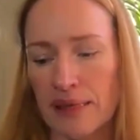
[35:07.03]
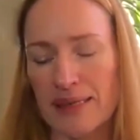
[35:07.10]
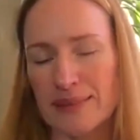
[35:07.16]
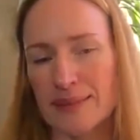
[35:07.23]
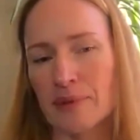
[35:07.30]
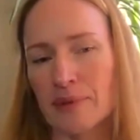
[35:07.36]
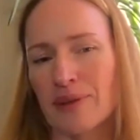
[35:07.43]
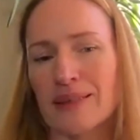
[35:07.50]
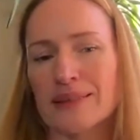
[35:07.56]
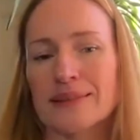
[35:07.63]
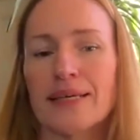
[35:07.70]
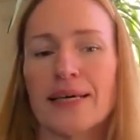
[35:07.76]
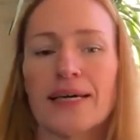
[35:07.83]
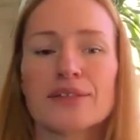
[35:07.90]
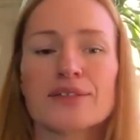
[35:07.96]
as Emanuele
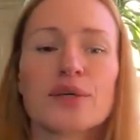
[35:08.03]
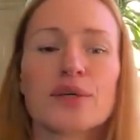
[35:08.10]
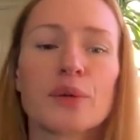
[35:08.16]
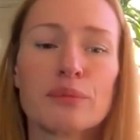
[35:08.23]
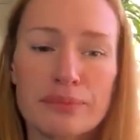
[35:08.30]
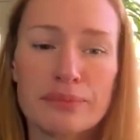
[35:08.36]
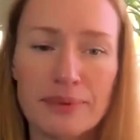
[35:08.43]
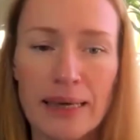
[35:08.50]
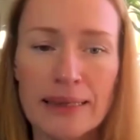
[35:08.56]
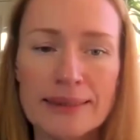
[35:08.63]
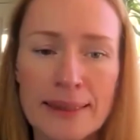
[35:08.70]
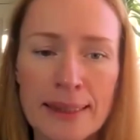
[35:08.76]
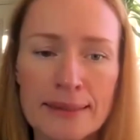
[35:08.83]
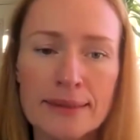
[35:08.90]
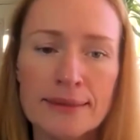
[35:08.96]
said, so
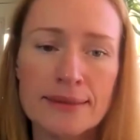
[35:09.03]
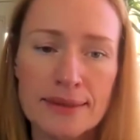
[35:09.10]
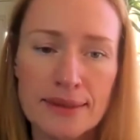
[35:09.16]
attendance